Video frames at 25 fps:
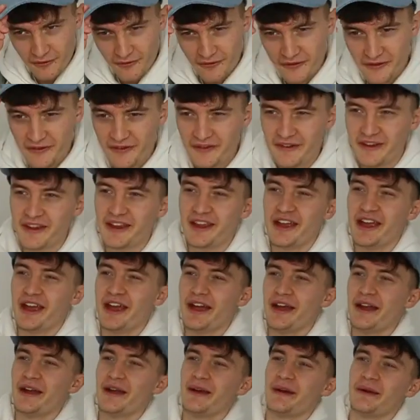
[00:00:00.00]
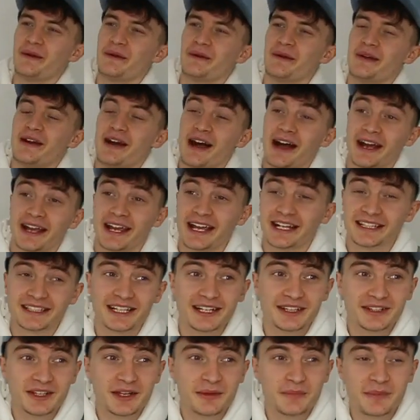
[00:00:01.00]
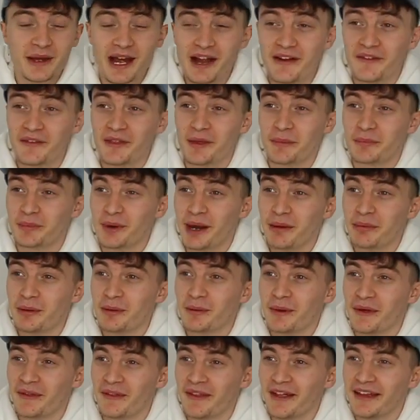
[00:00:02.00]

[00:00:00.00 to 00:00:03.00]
Phew! I guess I'll do better in the proper one